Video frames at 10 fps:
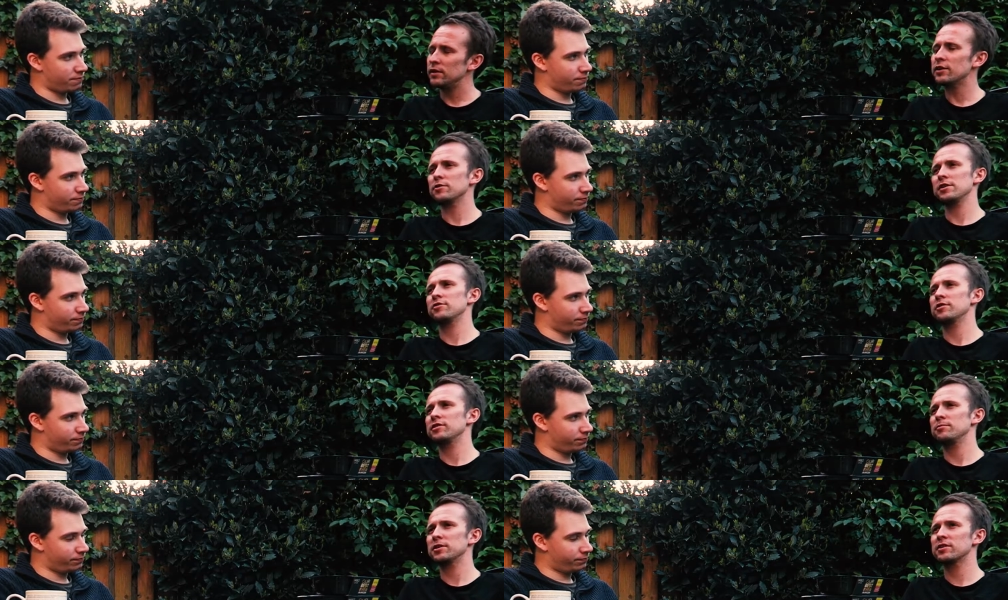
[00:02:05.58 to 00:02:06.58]
Speaker 1: That's quite
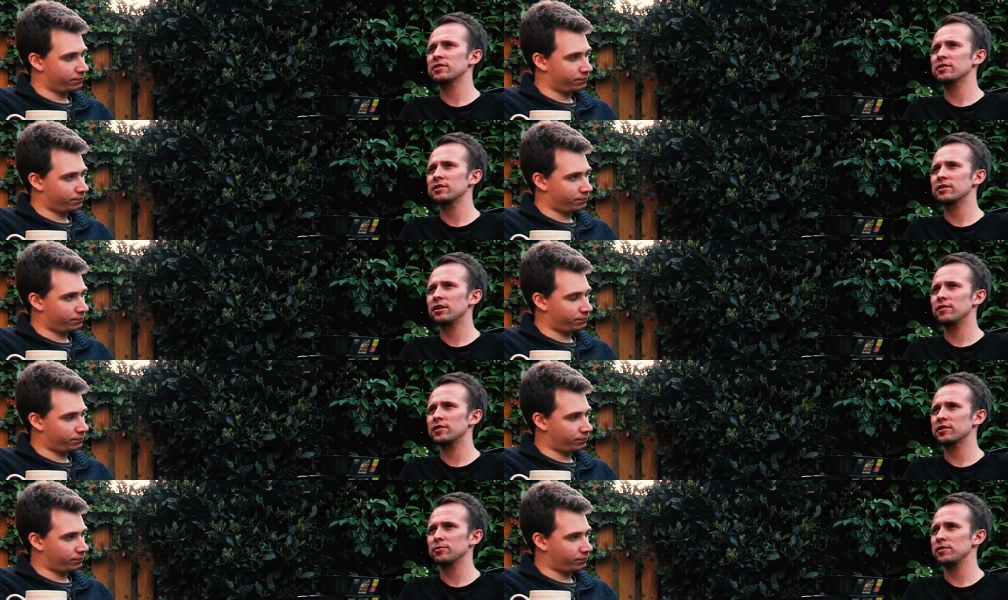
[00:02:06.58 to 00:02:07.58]
interesting because
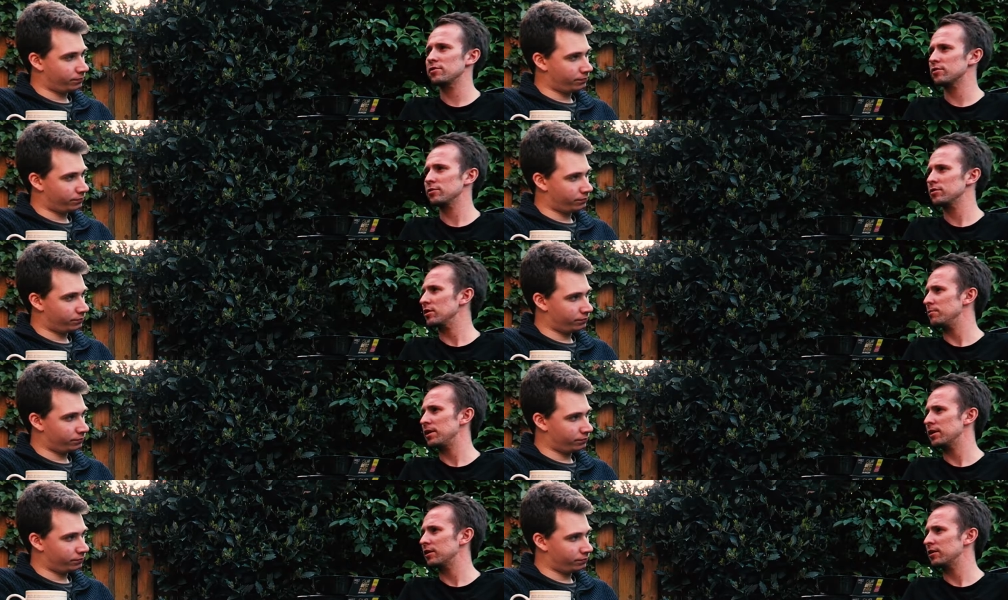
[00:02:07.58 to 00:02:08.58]
obviously we've just always gone
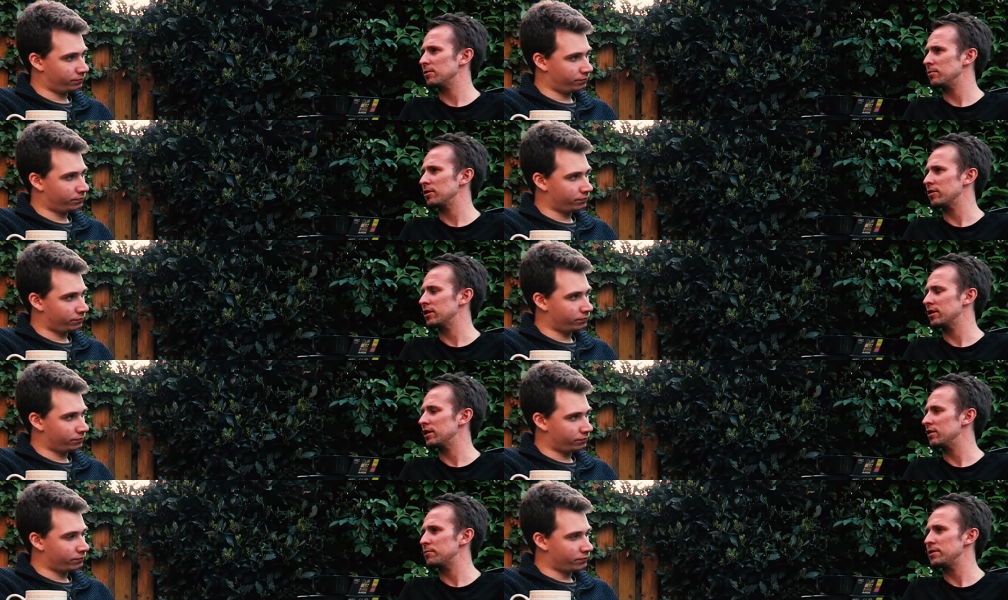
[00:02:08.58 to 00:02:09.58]
by grandma and granddad.
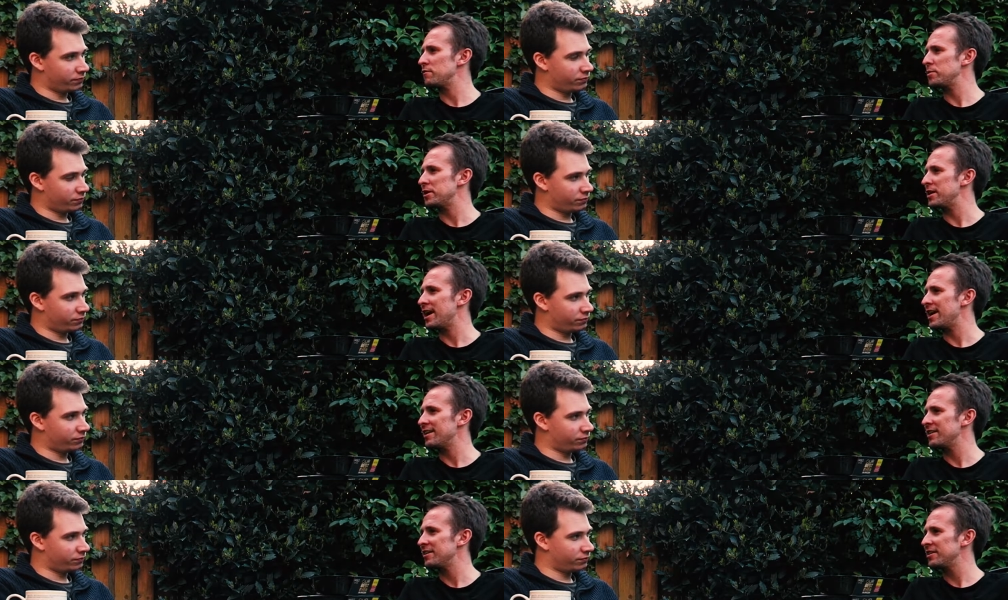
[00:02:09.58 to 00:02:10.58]
There's been, never been a
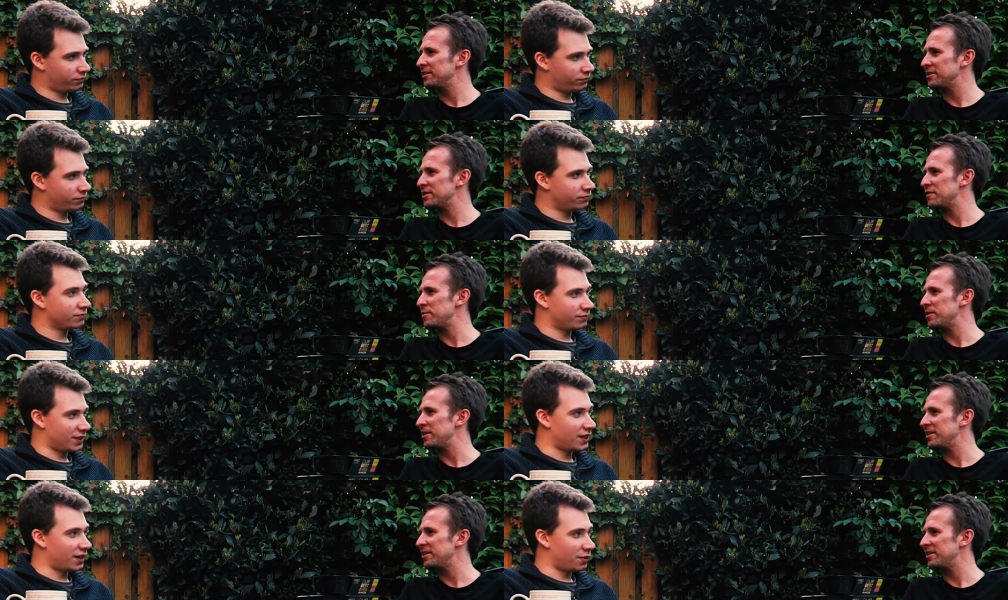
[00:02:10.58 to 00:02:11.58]
nan. There's never been
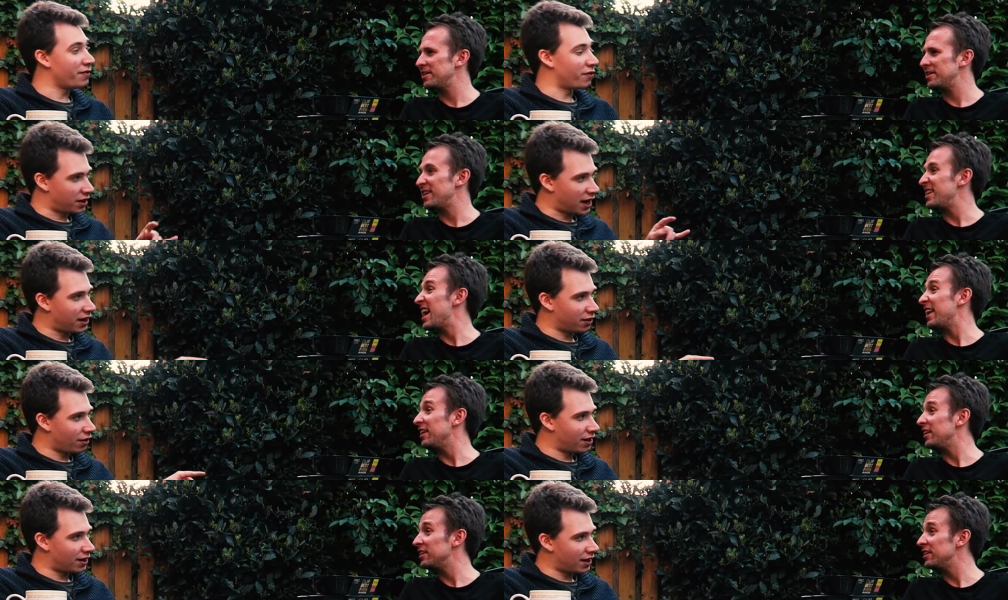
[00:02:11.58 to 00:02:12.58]
a.
Speaker 2: Yeah, we've got nan nana. and
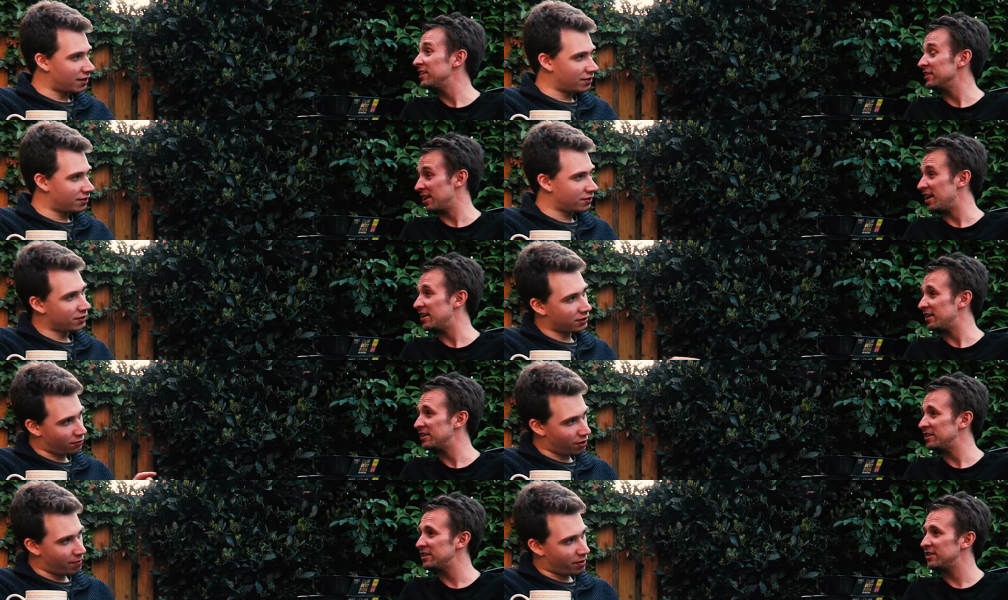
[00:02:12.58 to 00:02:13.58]
granddad. Yeah. And
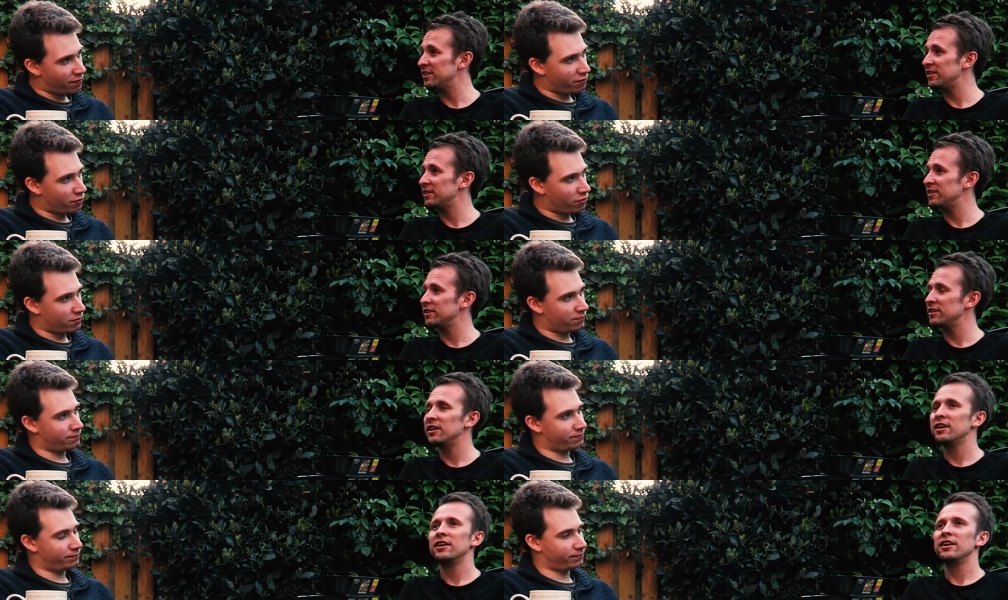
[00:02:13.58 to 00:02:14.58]
grandma and vó.
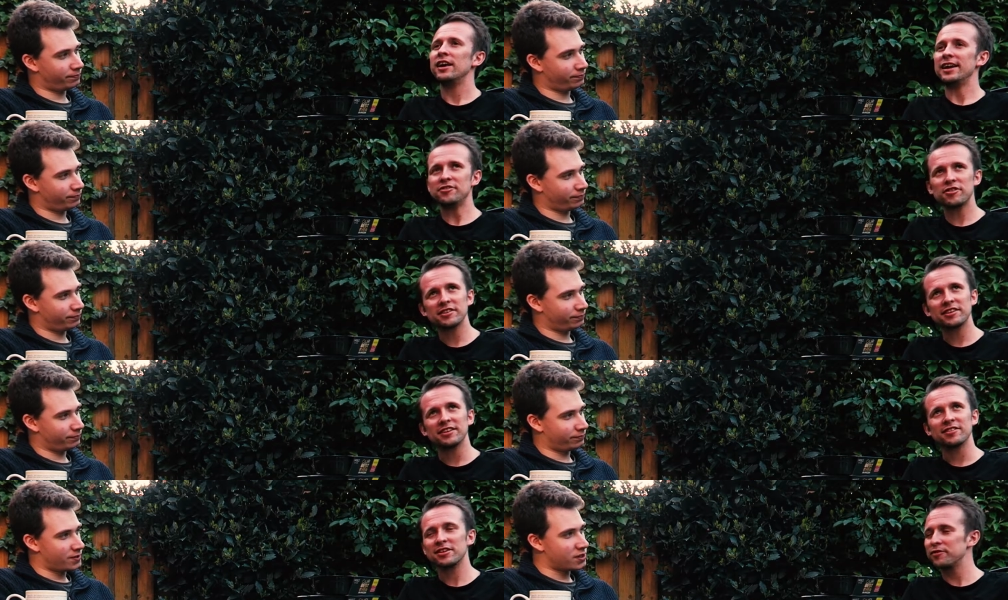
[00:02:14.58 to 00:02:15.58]

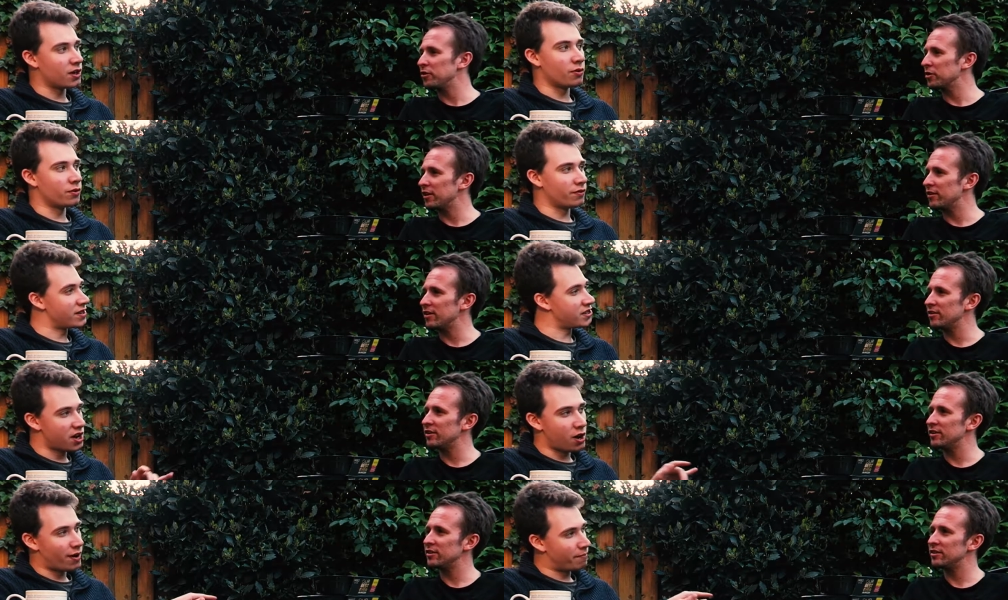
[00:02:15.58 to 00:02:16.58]
Speaker 1: Interesting.
Speaker 2: So they've so all got their. There's own...
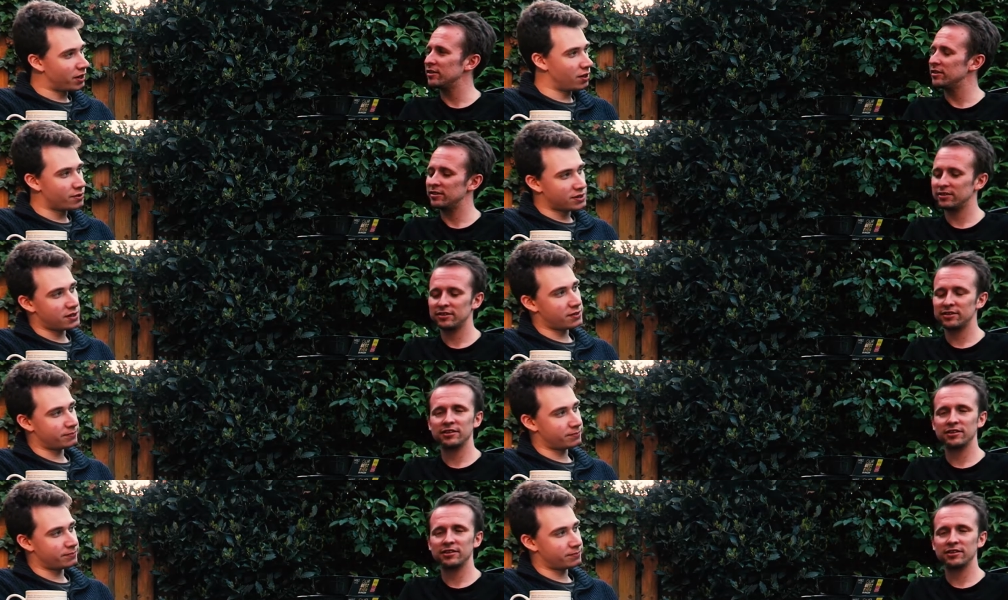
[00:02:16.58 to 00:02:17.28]
no ambiguity.